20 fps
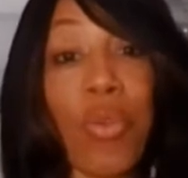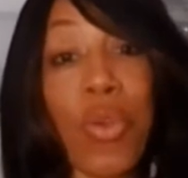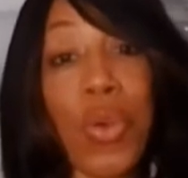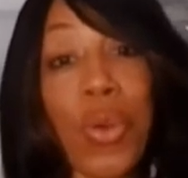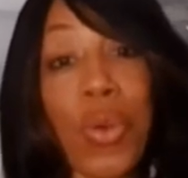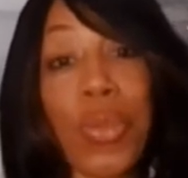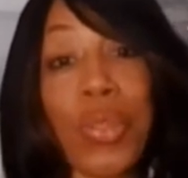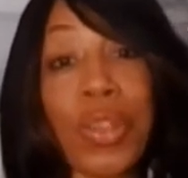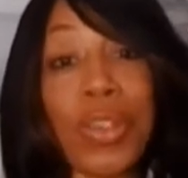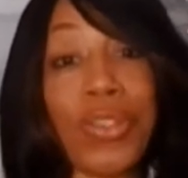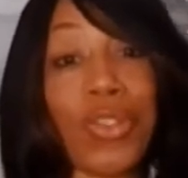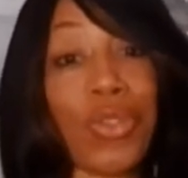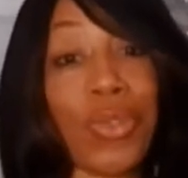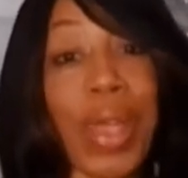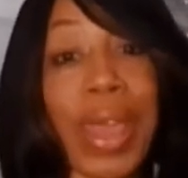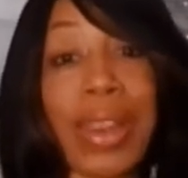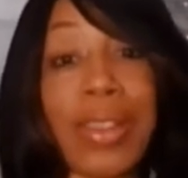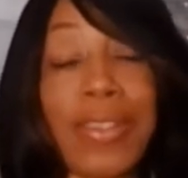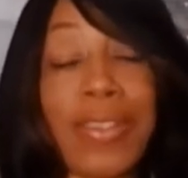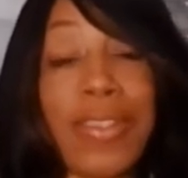growth
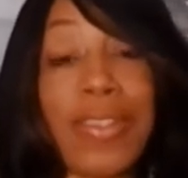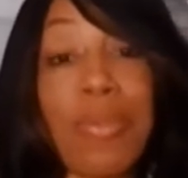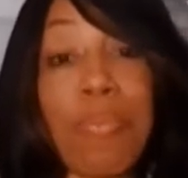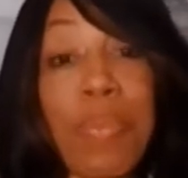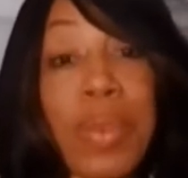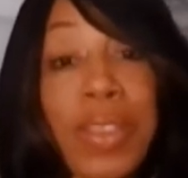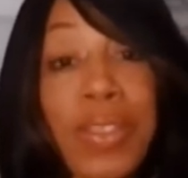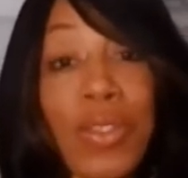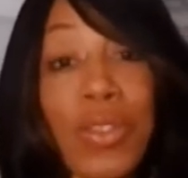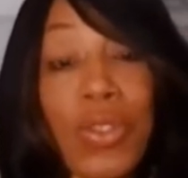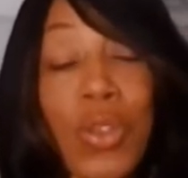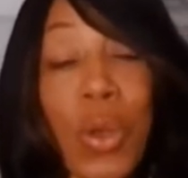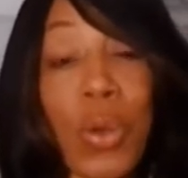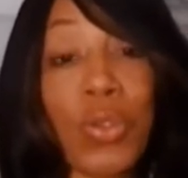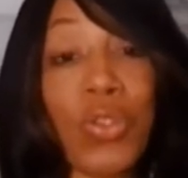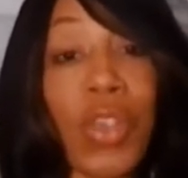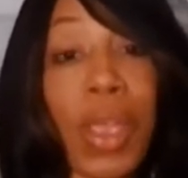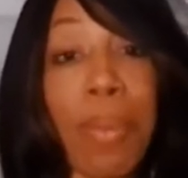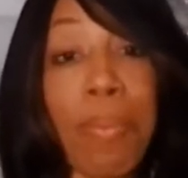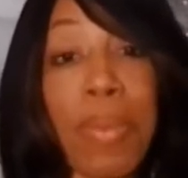strategist, business
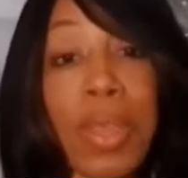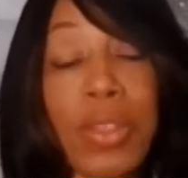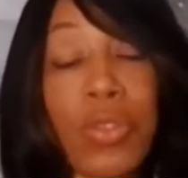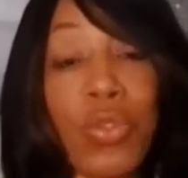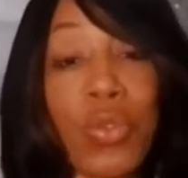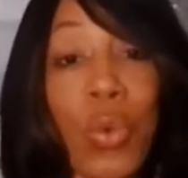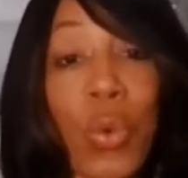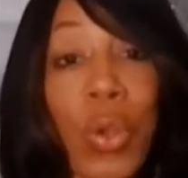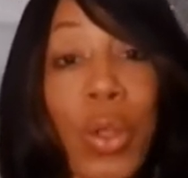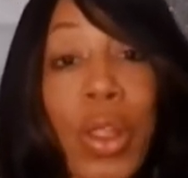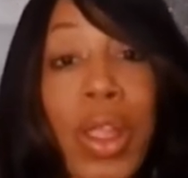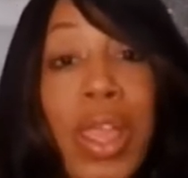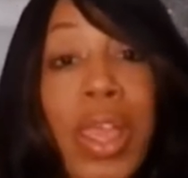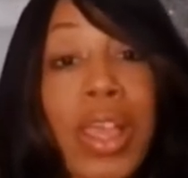coach, and mentor